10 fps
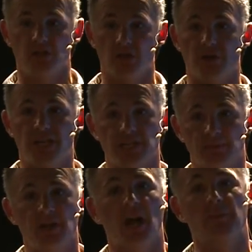So it ends
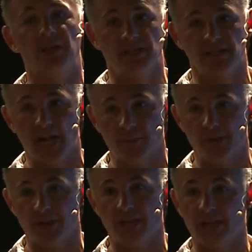up not being that
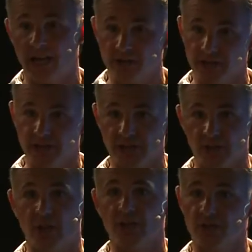big. In aggregate, it's
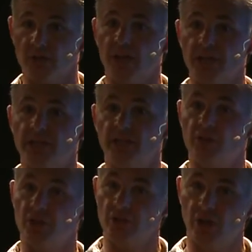a lot, there's a lot of data
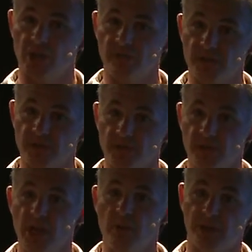across all the
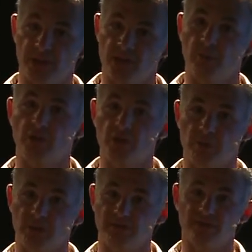visitors, but as someone
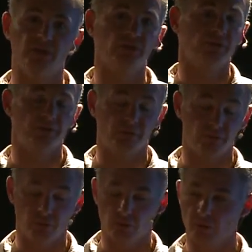streaming
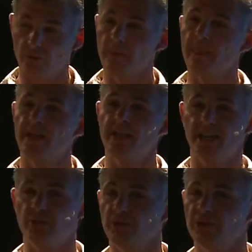through,
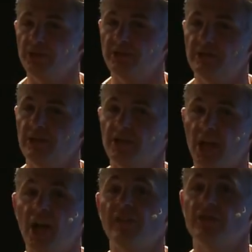it's really
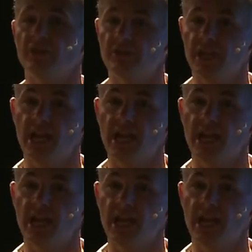not often do